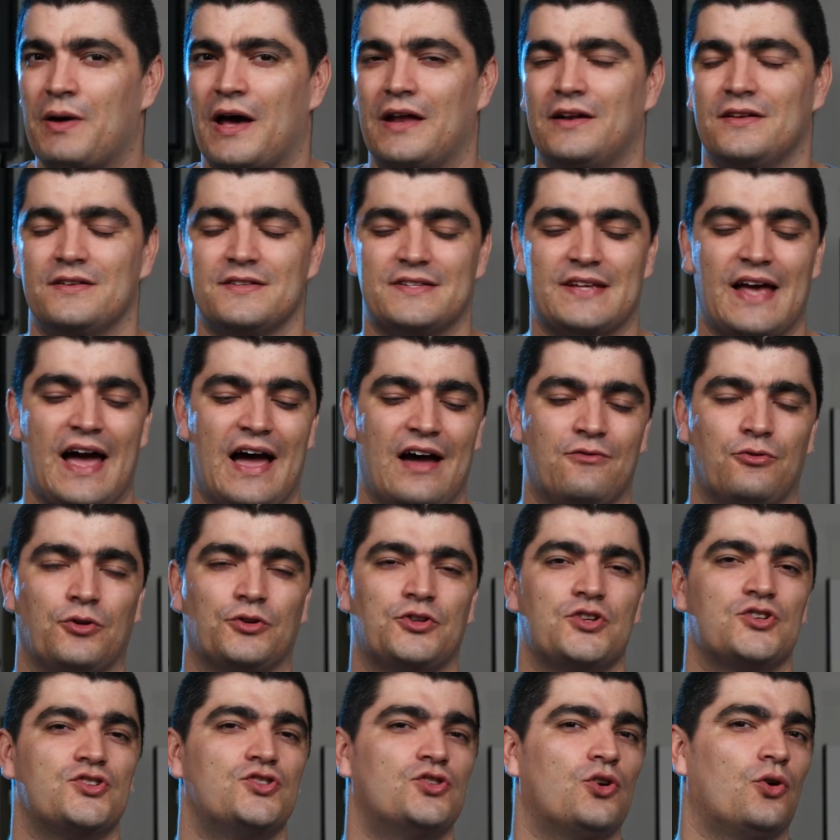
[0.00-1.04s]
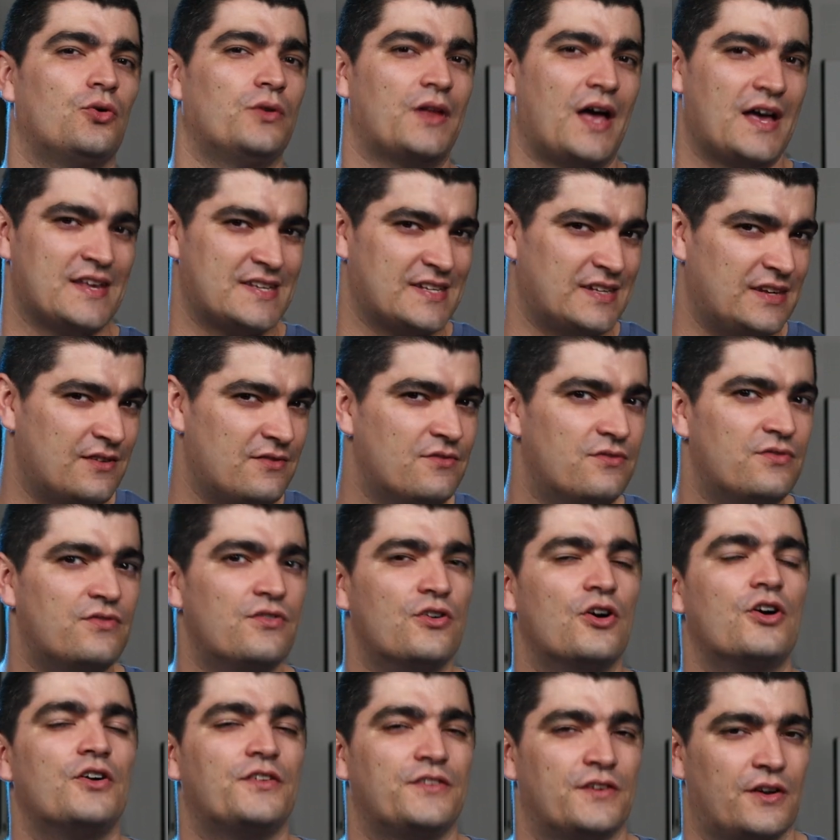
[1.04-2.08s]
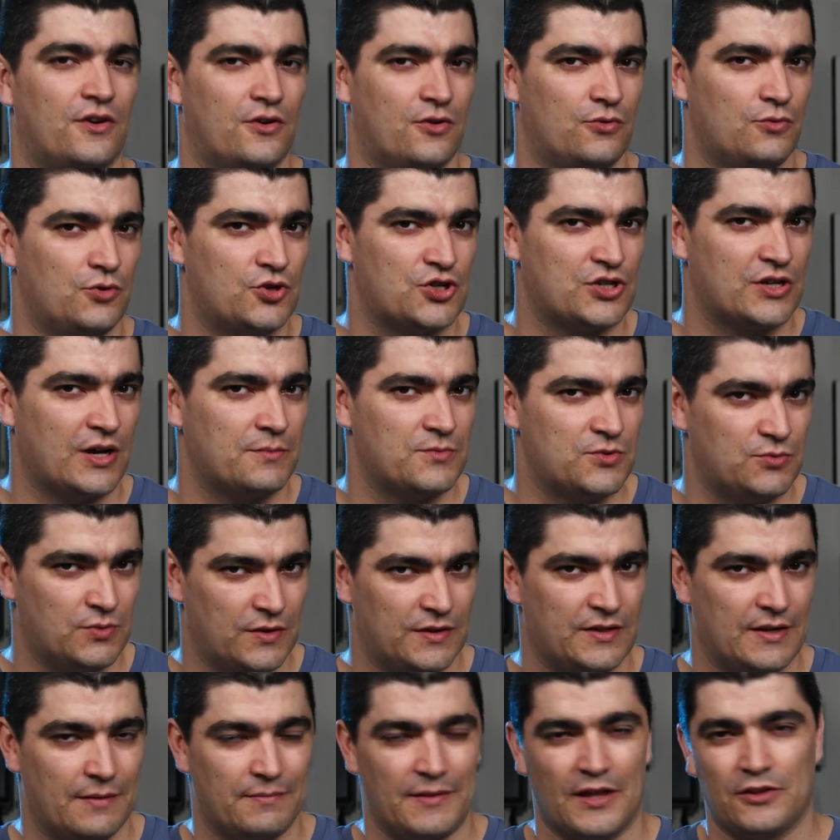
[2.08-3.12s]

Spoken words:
panels have what is known as an inverter, which comes with them.